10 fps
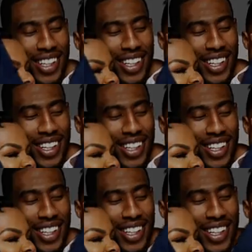
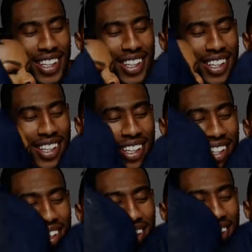
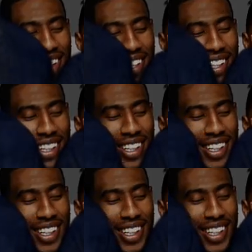
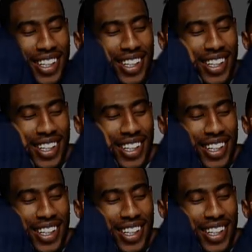(silent)